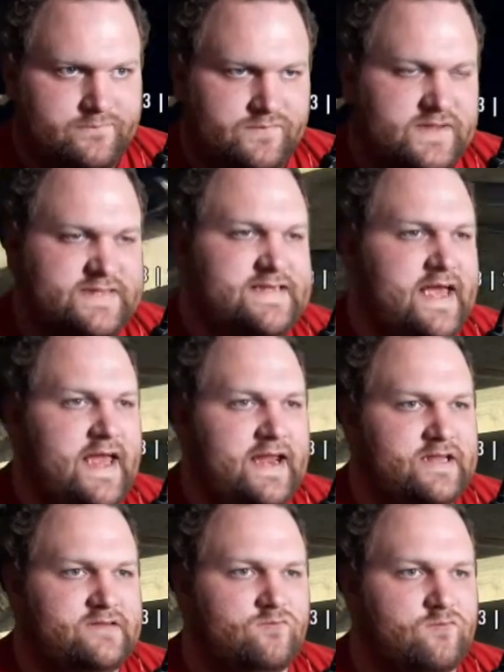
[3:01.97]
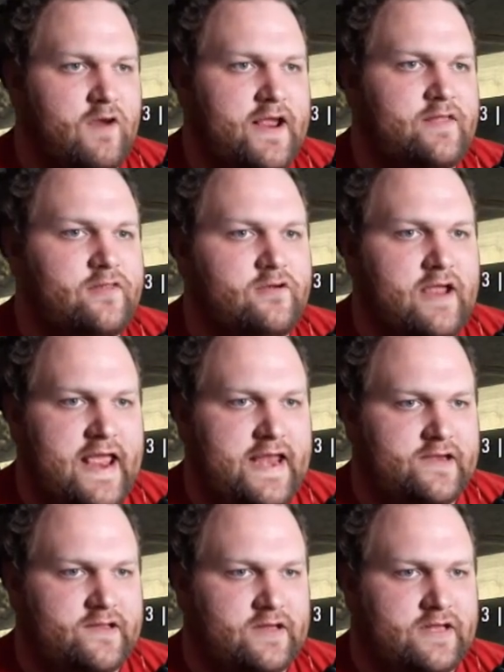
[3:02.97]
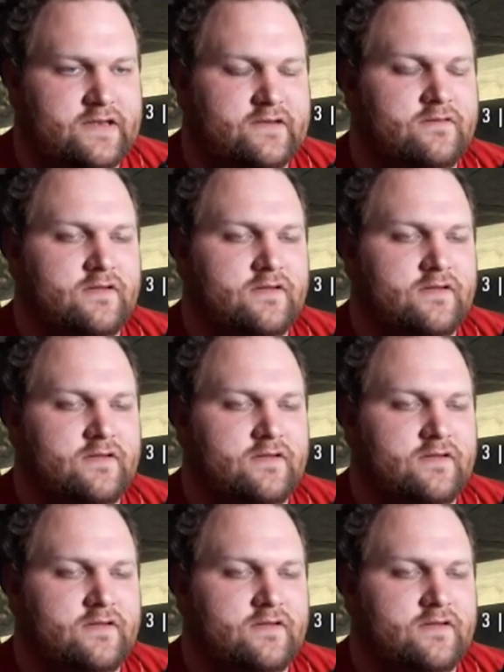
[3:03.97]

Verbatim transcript: This guy had a regular handgun.